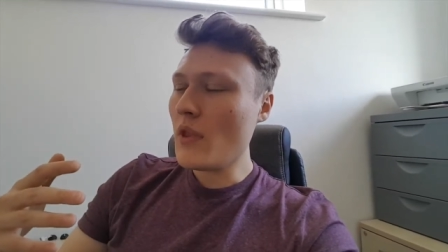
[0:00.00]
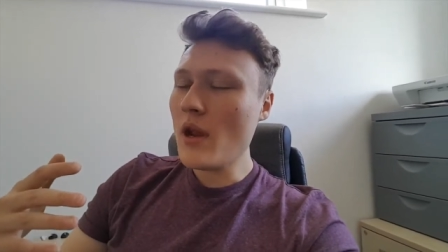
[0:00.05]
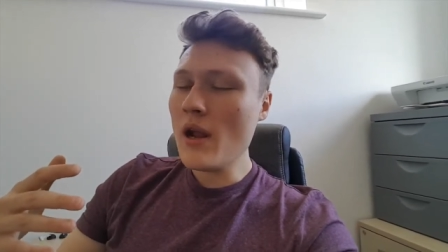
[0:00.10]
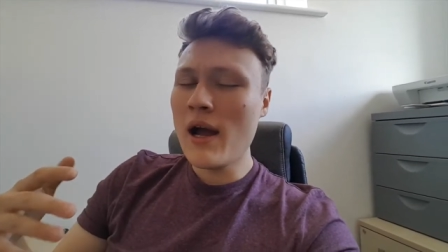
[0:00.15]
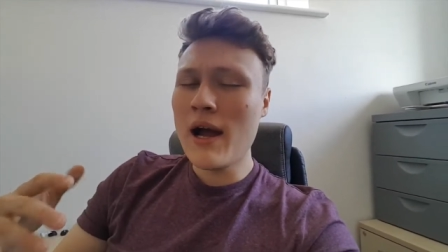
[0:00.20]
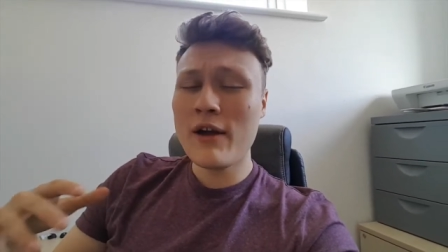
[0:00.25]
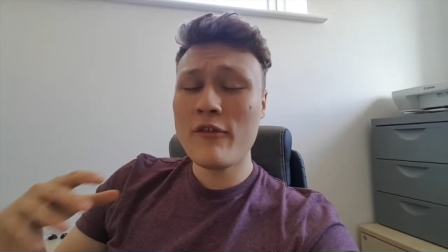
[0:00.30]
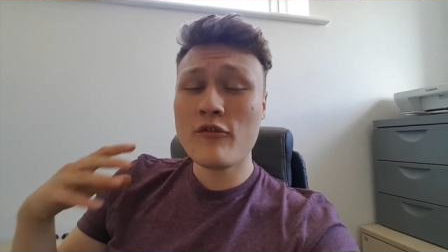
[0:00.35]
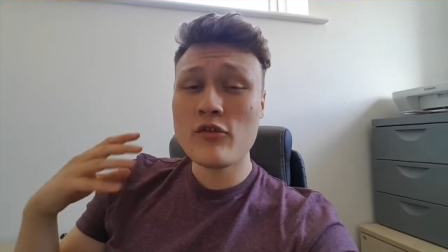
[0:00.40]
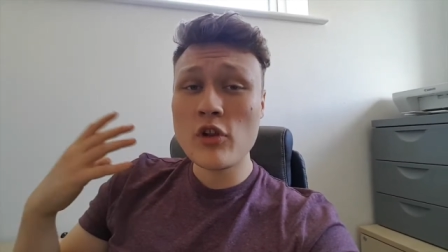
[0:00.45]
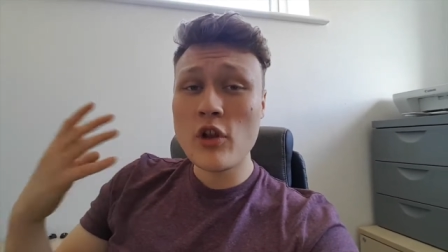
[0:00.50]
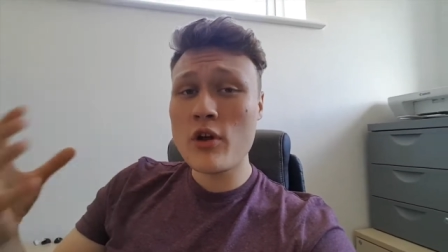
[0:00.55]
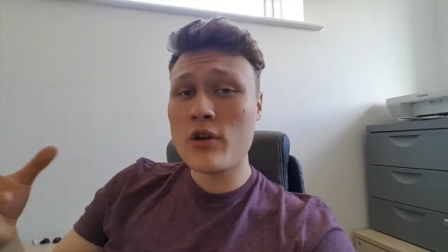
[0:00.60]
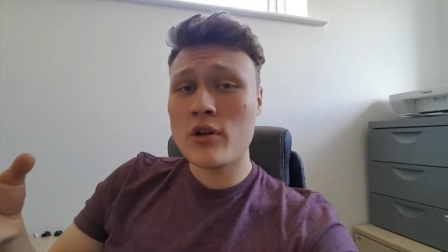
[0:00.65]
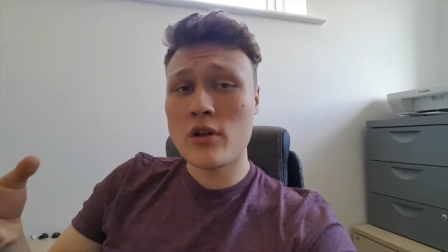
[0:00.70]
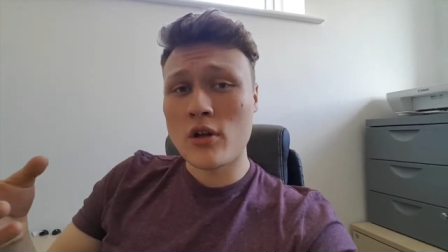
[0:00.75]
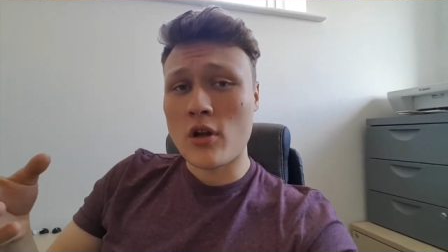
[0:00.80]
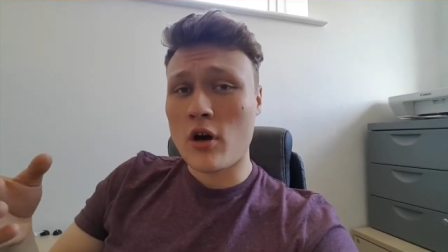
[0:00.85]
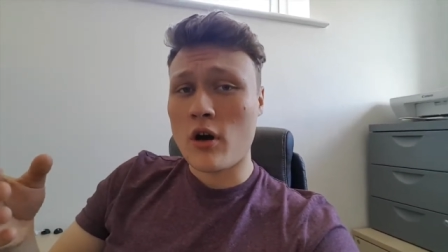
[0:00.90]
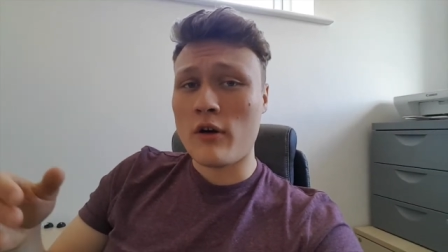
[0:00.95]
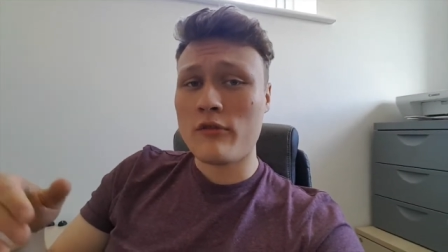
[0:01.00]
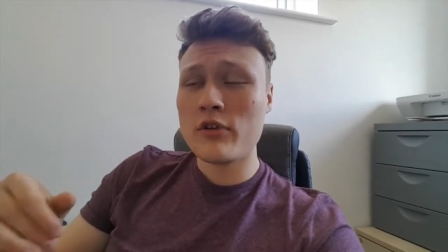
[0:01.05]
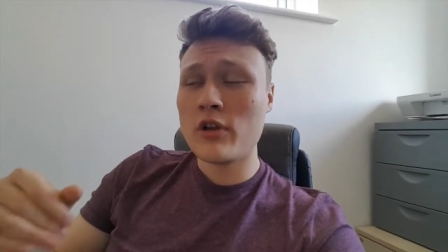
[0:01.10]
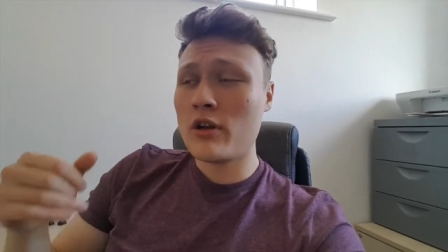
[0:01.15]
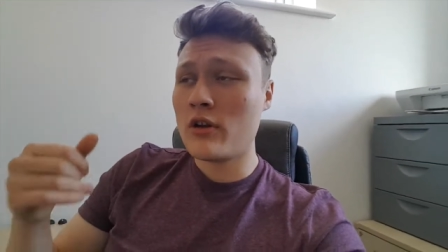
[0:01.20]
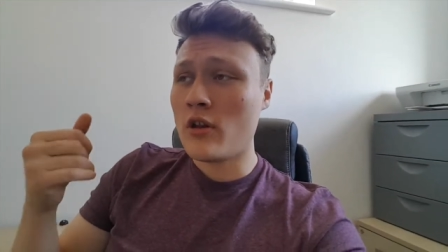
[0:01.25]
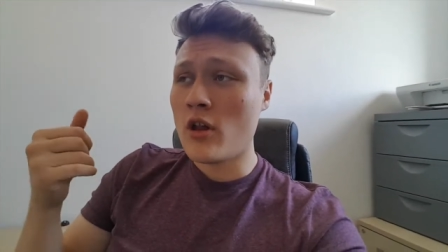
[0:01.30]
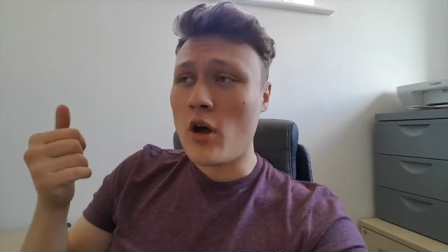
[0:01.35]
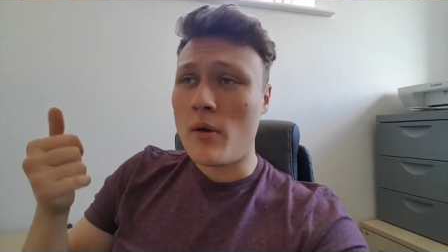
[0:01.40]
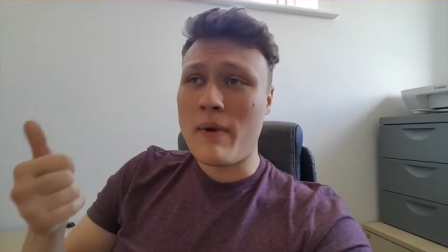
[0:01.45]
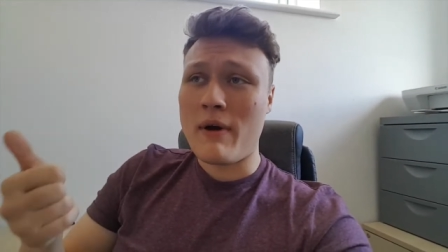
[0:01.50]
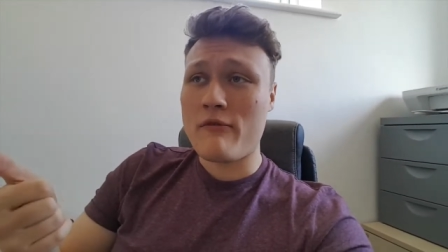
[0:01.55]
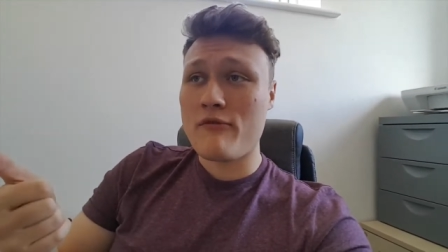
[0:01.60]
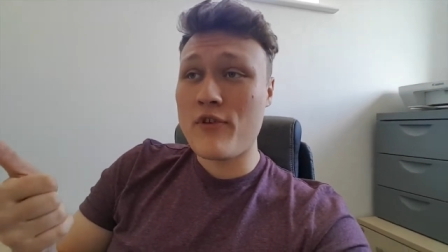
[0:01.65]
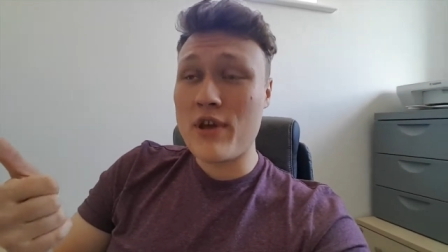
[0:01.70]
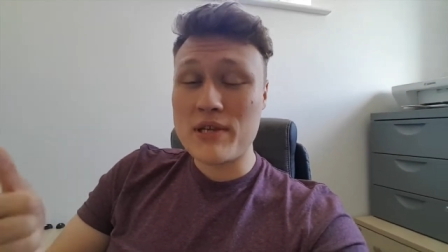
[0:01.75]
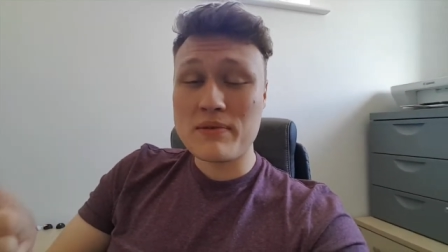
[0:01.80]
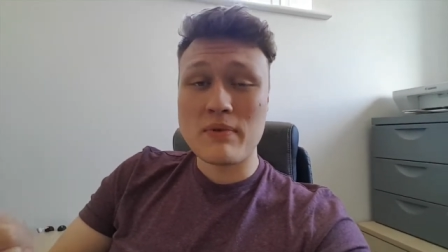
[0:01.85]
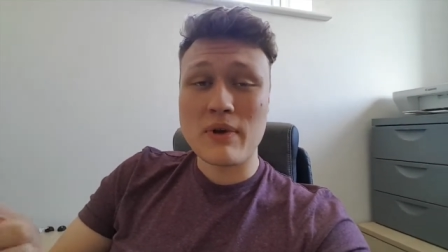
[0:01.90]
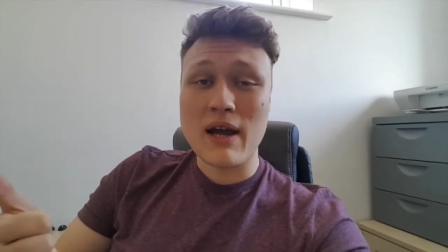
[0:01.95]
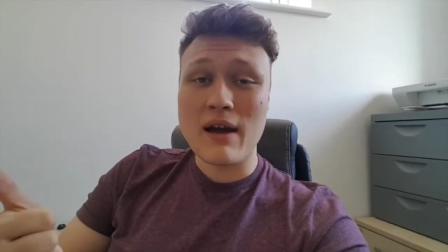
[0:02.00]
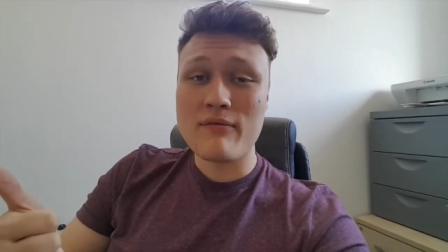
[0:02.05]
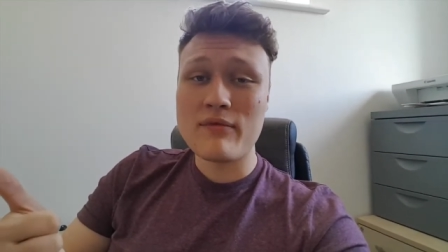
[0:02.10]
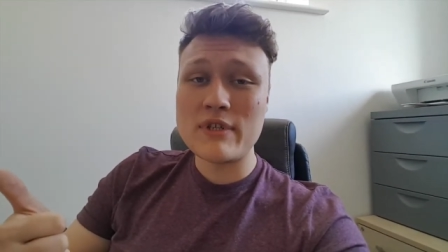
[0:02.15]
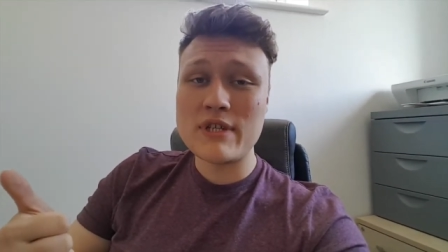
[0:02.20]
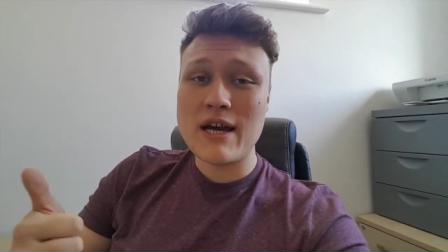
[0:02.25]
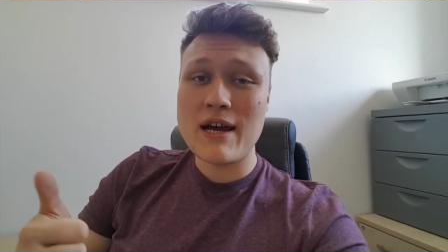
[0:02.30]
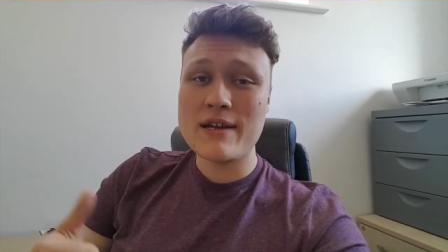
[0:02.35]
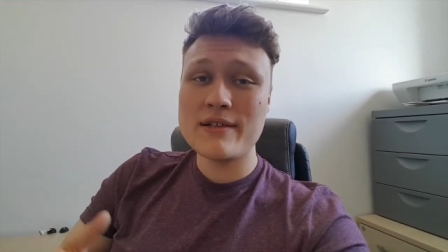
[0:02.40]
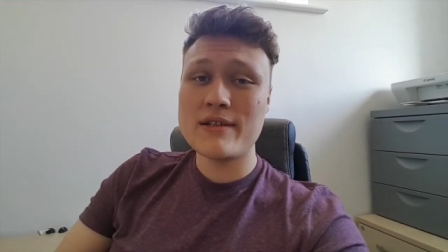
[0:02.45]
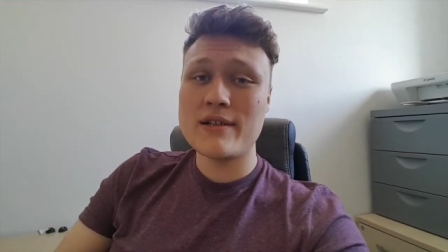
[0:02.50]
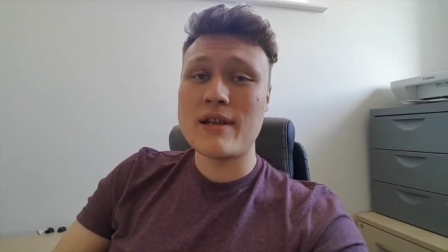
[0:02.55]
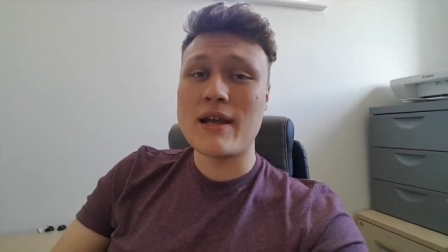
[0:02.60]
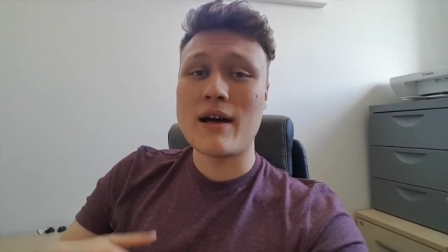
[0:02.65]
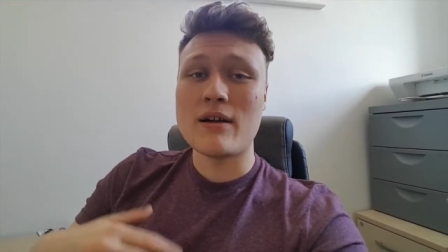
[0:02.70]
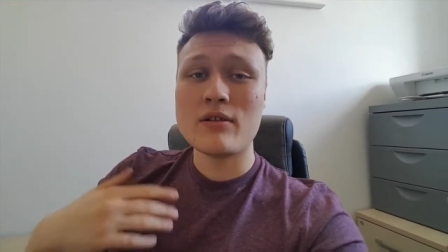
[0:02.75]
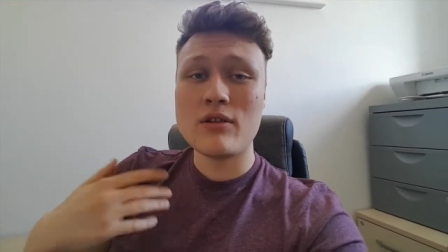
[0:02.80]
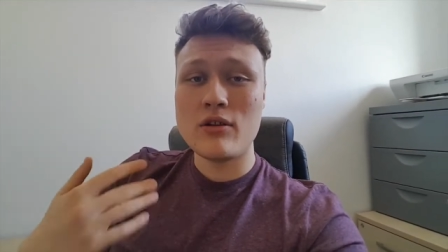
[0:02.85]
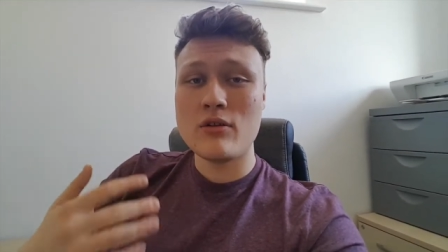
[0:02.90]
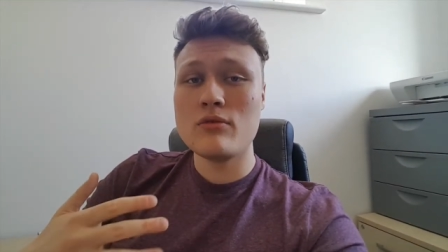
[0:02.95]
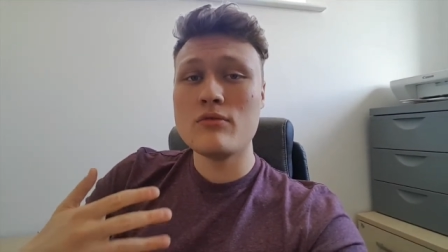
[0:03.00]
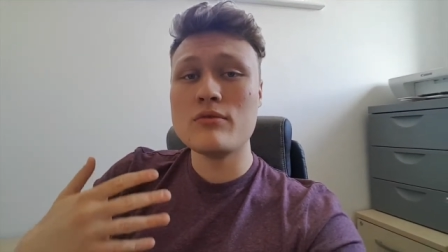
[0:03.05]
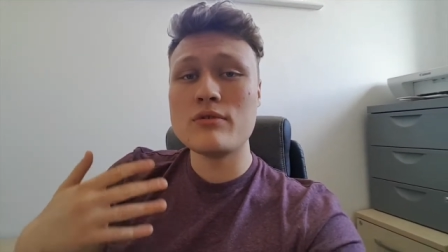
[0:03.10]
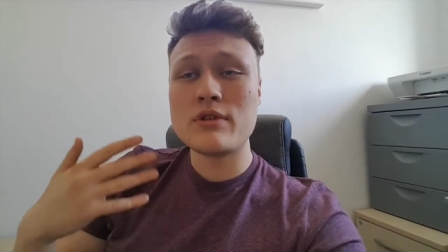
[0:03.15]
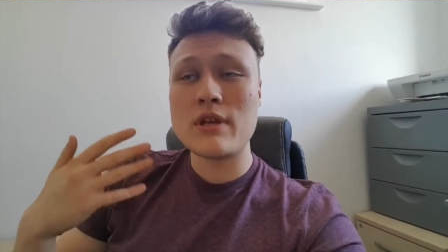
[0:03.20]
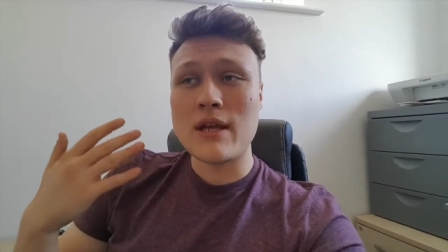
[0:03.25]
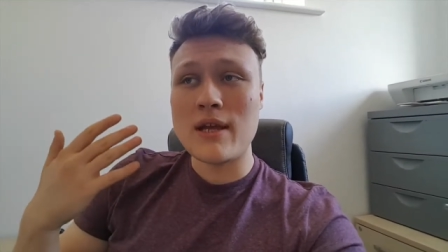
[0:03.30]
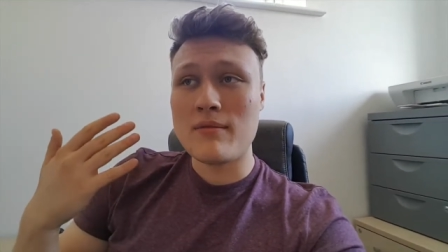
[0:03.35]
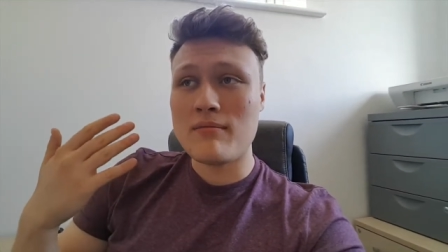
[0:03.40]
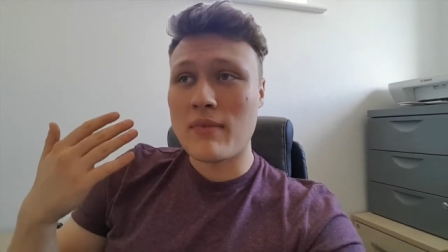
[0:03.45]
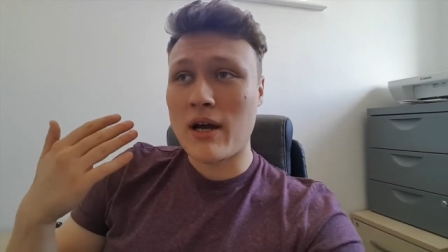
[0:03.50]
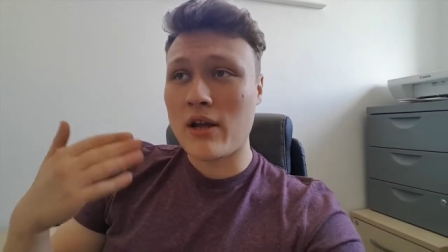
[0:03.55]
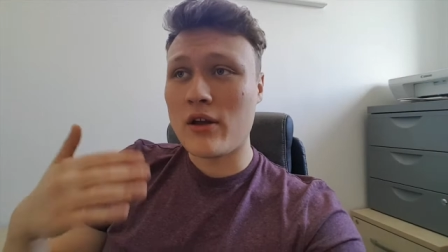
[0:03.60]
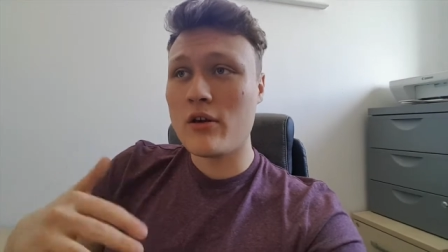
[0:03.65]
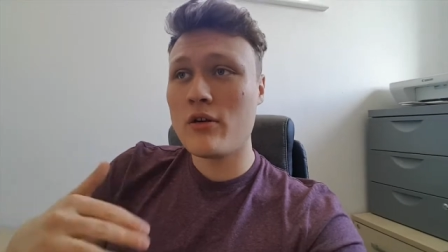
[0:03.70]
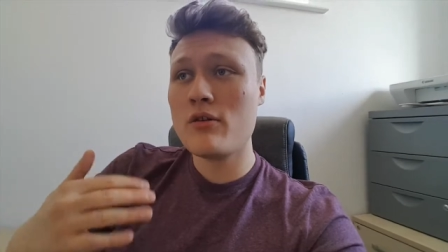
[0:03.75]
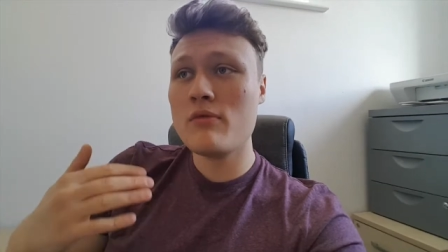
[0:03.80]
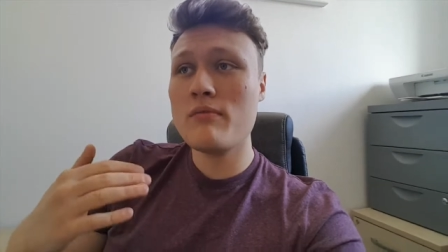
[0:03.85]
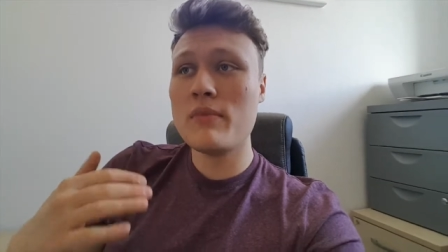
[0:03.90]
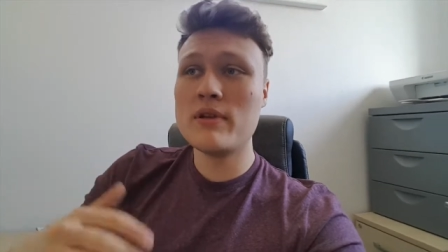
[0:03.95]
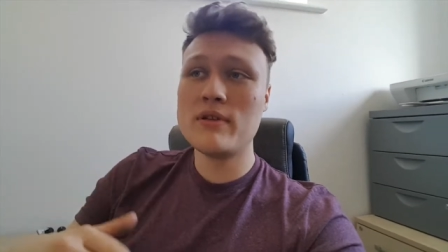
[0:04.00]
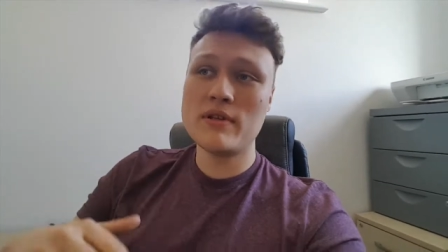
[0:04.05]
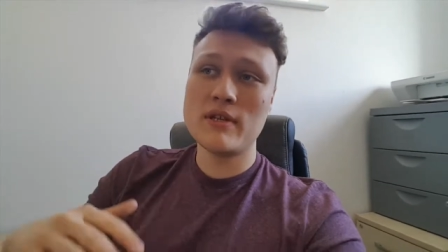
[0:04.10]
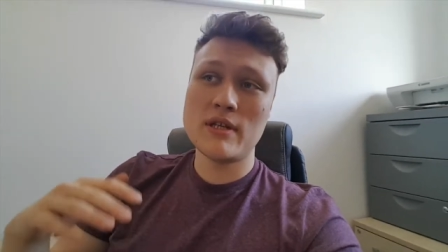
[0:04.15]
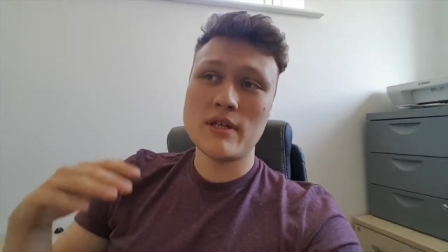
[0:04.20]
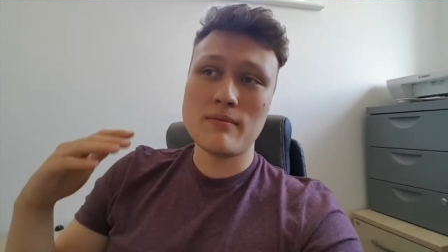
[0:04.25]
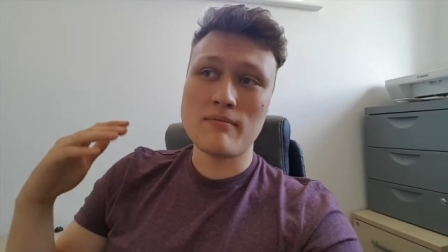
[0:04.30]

I've learned a lot. I've learned a lot about Facebook advertising that I'll use in my current business,